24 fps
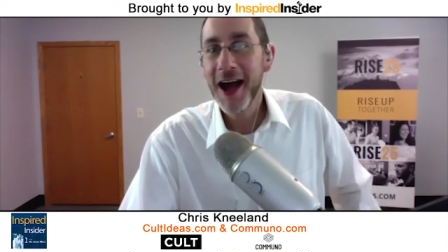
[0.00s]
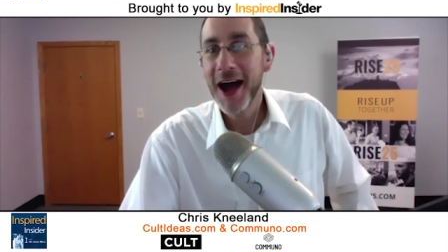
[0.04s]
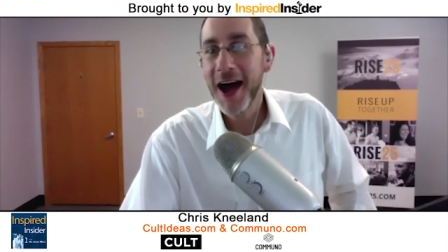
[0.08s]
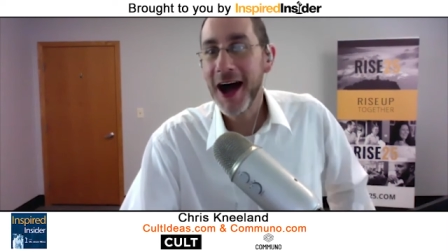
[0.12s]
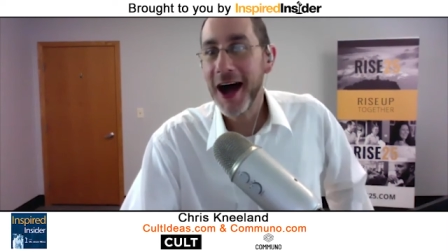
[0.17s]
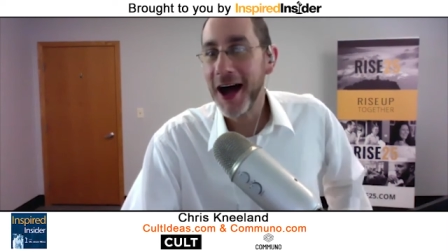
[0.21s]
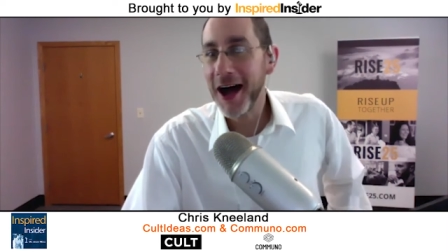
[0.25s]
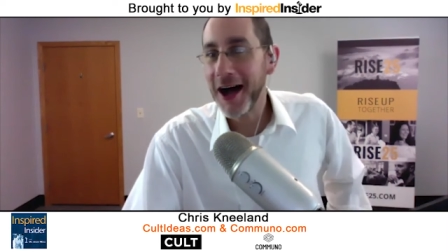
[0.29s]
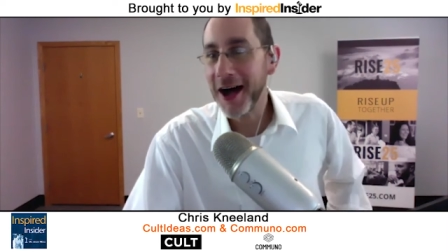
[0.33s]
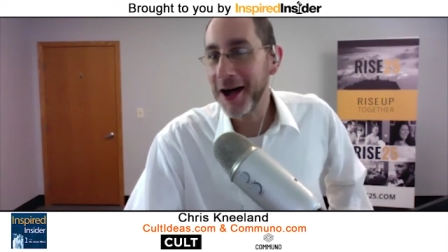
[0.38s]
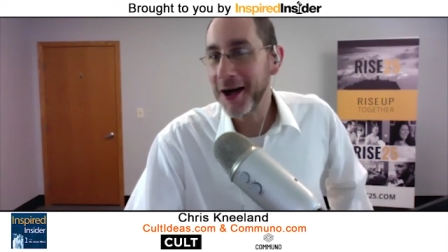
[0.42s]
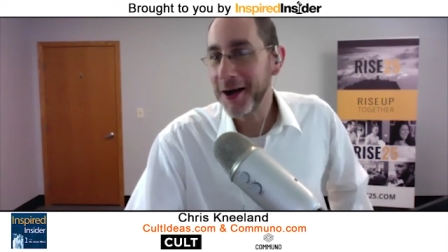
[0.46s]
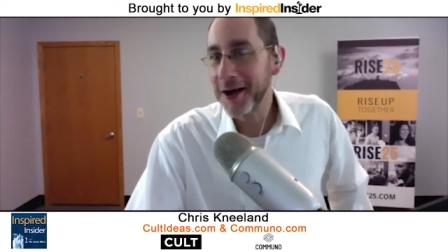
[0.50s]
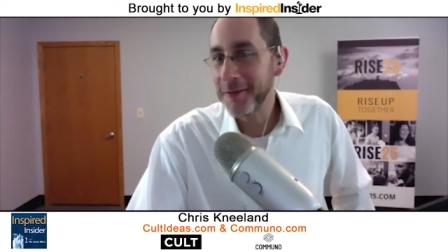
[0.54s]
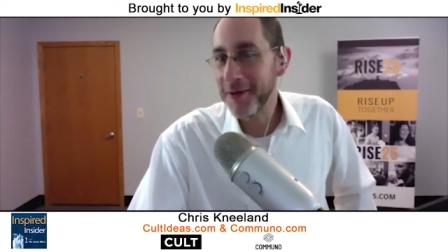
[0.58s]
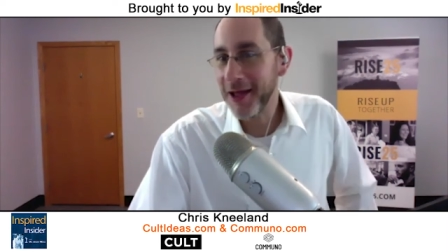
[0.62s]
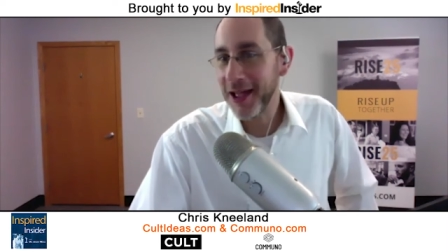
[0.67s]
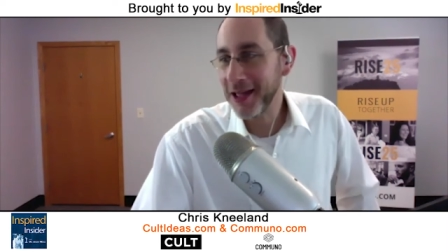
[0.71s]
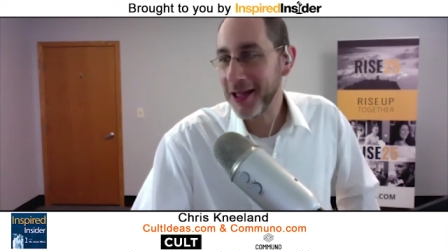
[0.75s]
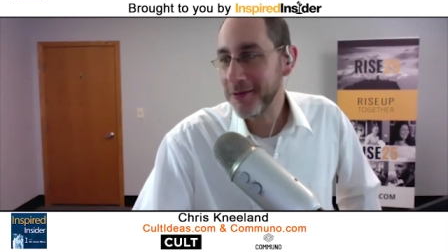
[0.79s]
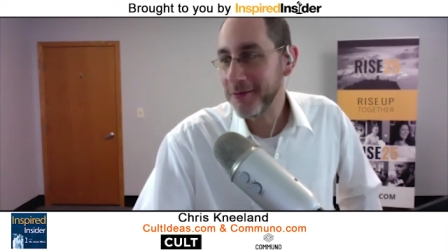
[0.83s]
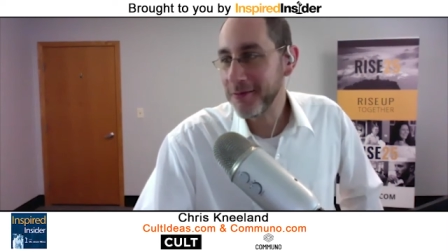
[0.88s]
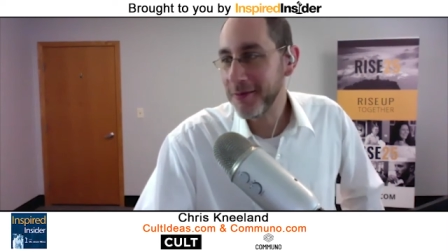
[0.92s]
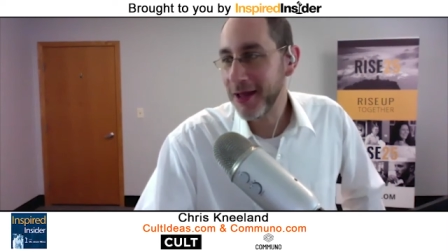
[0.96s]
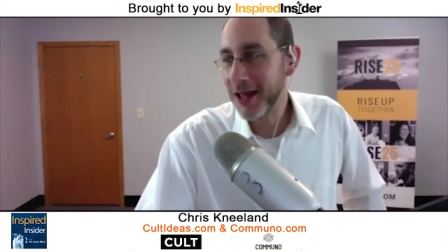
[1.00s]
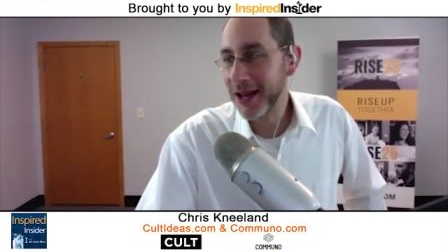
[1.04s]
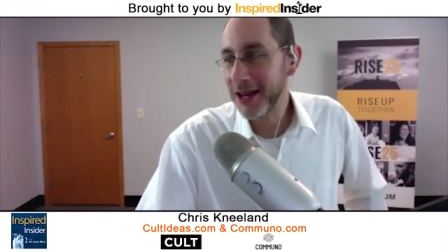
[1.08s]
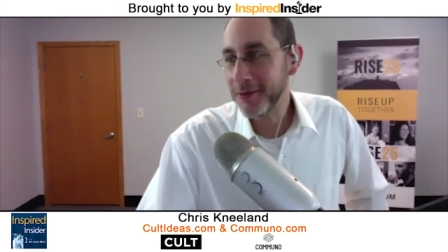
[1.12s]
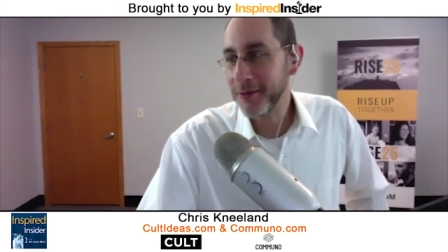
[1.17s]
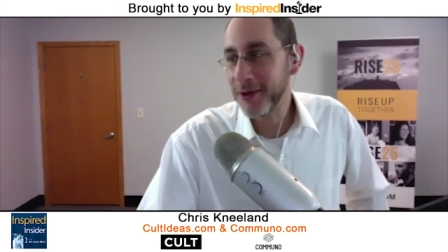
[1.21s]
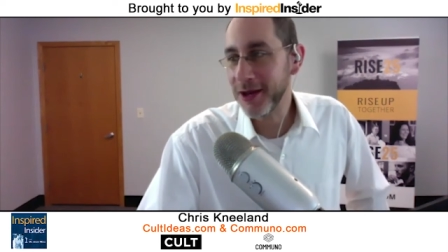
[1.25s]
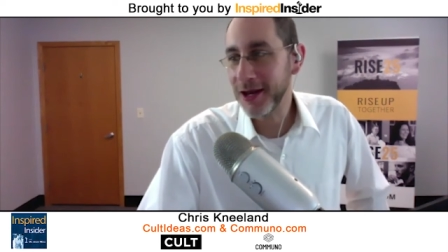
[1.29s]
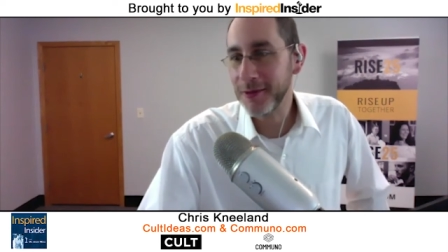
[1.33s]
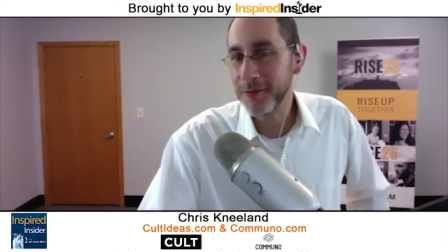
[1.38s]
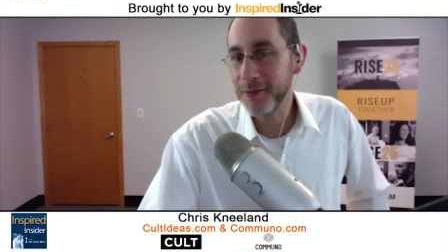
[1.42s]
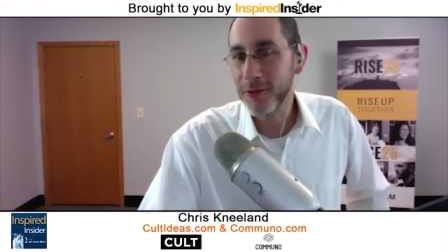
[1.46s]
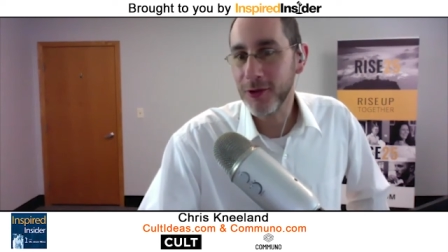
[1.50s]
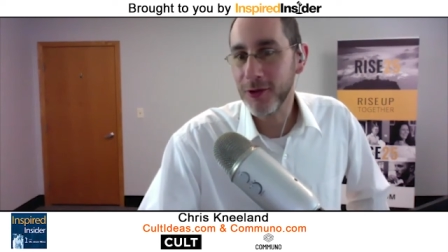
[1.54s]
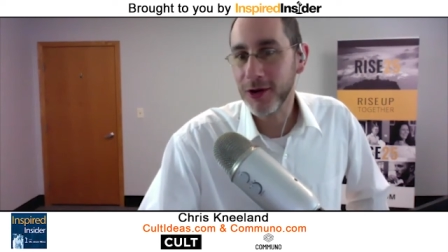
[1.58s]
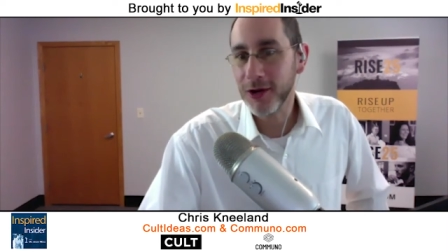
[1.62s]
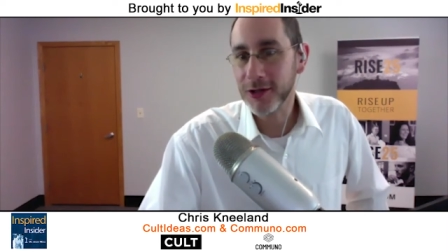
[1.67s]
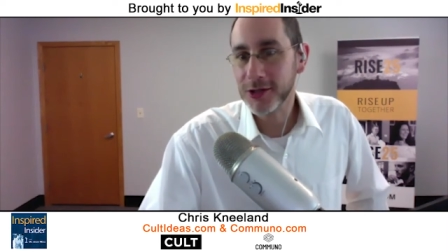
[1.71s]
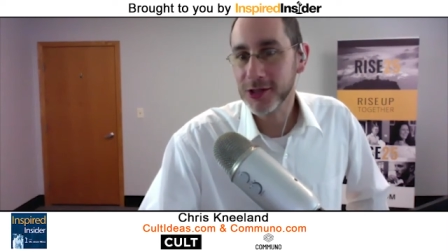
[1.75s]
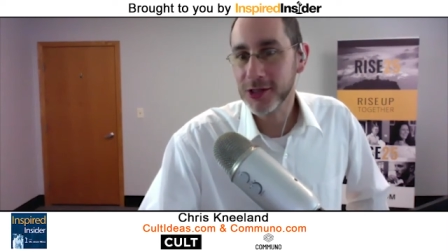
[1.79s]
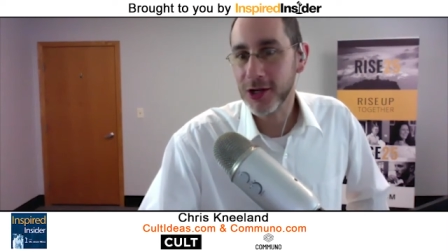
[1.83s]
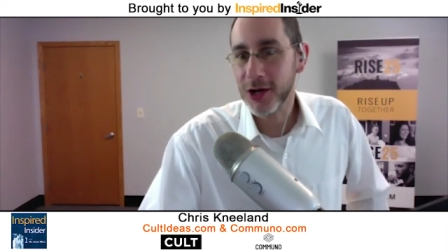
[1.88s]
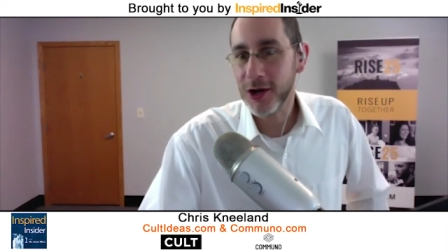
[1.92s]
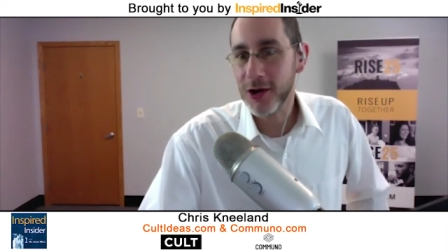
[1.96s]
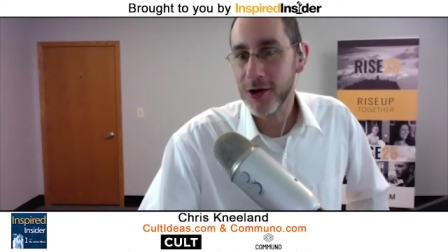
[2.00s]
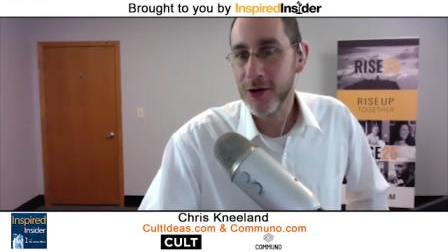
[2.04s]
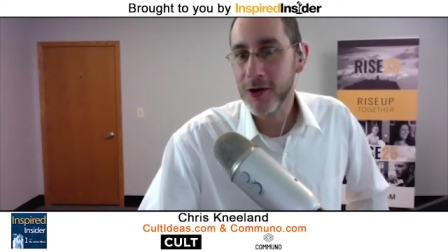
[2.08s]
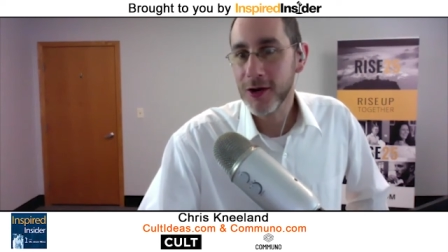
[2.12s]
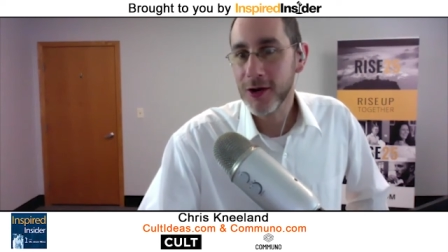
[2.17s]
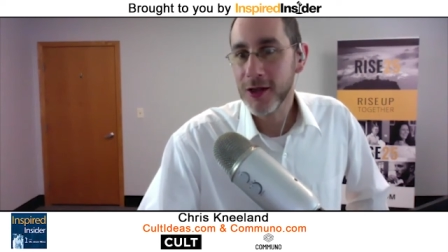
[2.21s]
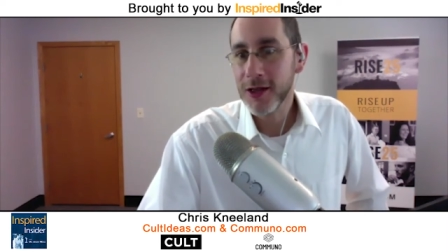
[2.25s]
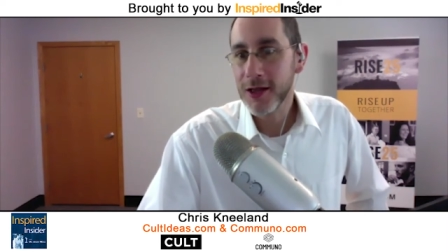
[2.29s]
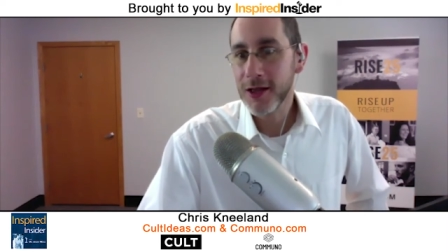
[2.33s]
and many, many more. So